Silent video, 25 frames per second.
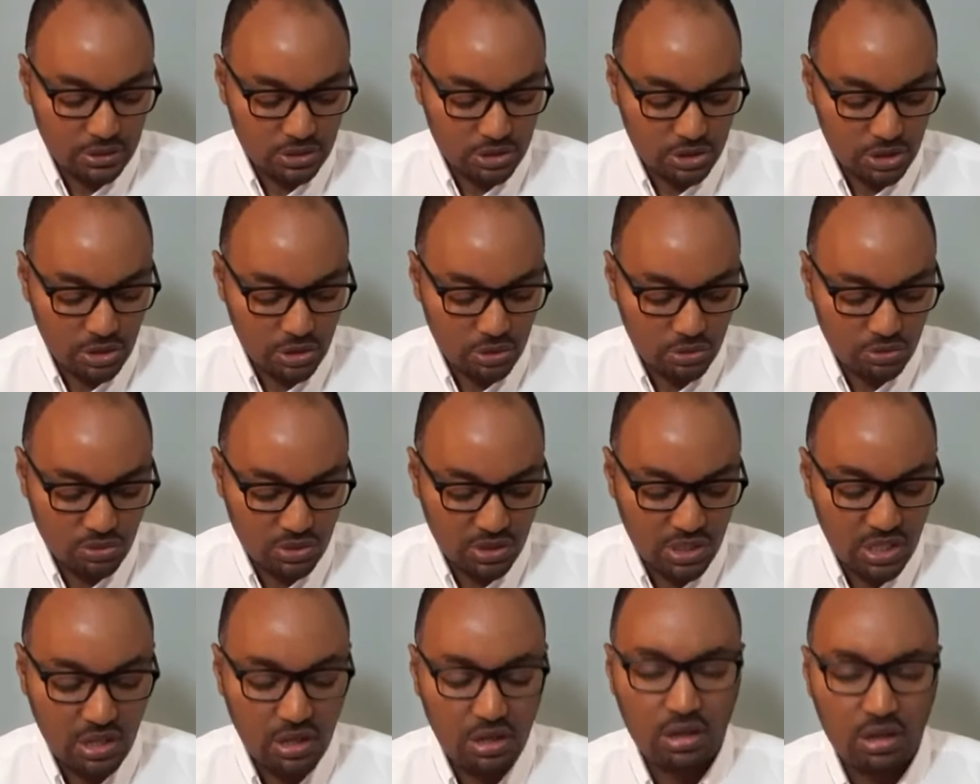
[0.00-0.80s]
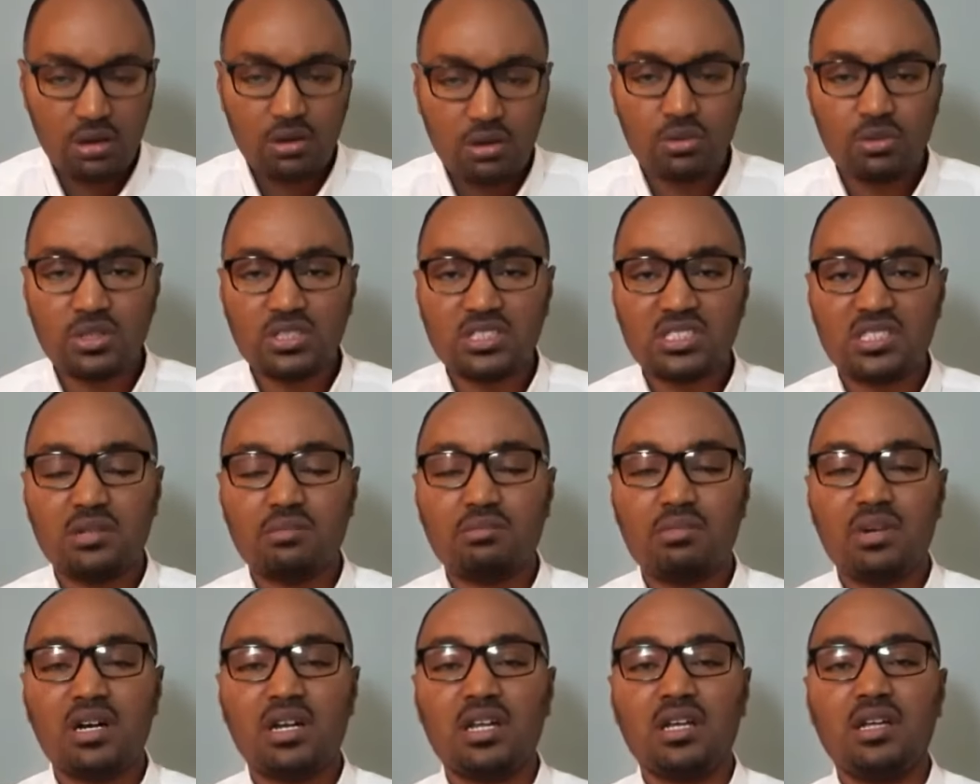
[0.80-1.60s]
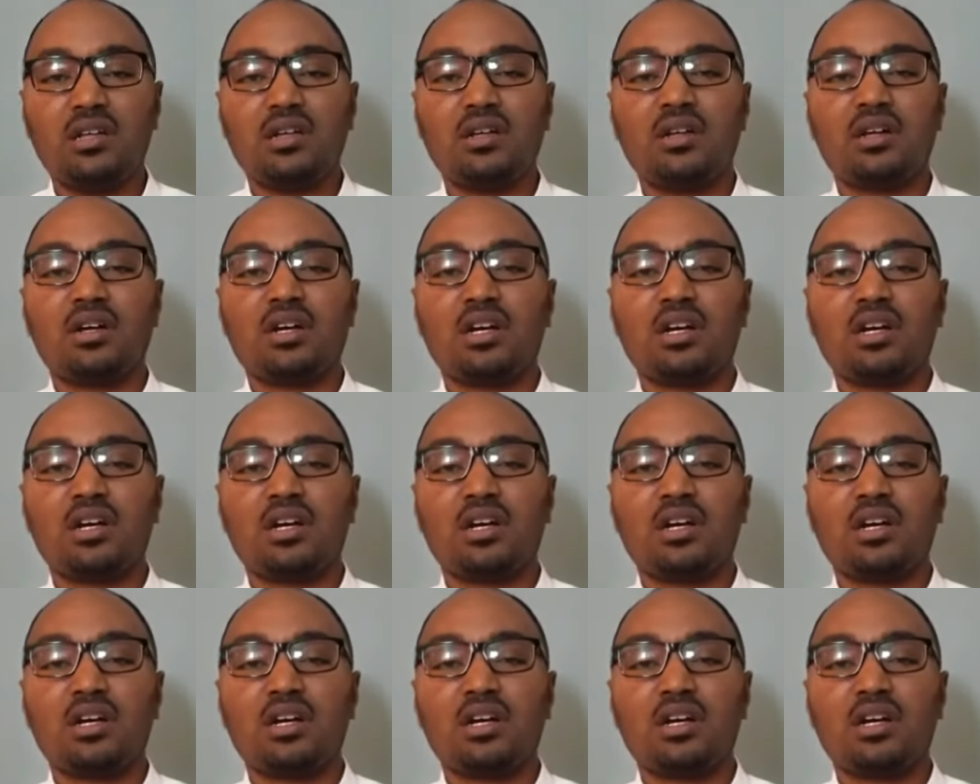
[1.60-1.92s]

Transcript: so to get along with somebody